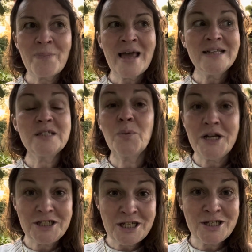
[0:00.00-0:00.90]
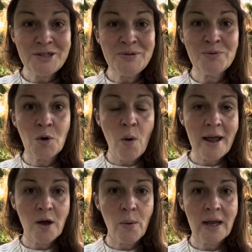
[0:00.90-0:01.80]
switch into them
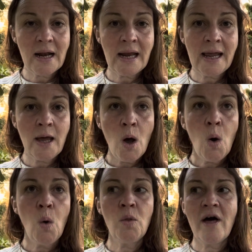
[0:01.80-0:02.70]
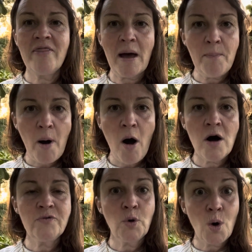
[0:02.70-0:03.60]
quite quickly, or they're
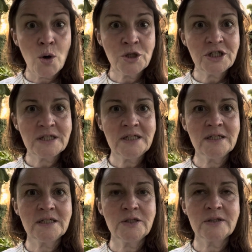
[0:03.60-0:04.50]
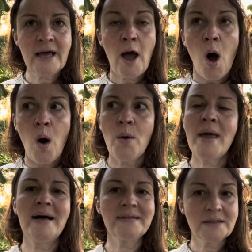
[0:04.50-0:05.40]
part of your consciousness to say, oh
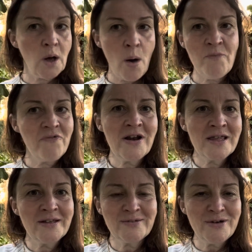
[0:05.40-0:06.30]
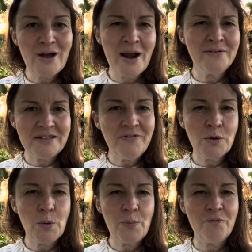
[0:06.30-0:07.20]
yes, I'm feeling this really kind of
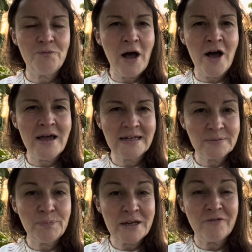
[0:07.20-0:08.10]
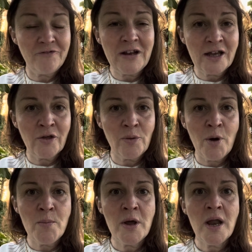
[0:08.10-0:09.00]
difficult feeling at the
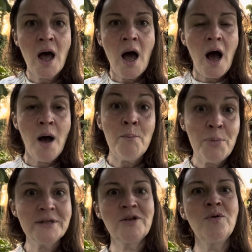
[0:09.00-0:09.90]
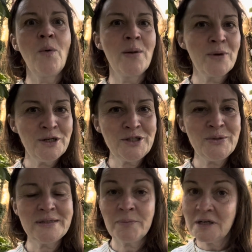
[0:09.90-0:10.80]
moment, but so what I'm going to do
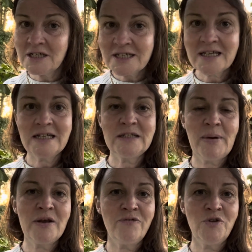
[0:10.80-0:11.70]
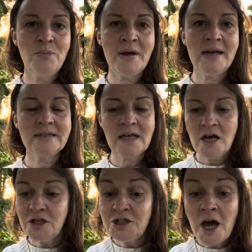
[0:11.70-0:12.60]
is I'm just going to spend a few minutes
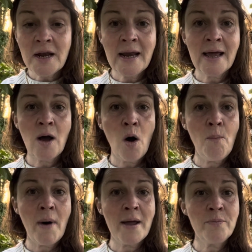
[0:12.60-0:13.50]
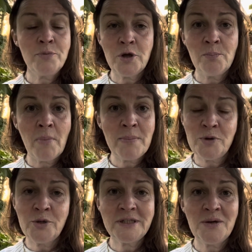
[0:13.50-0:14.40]
journaling on my beauty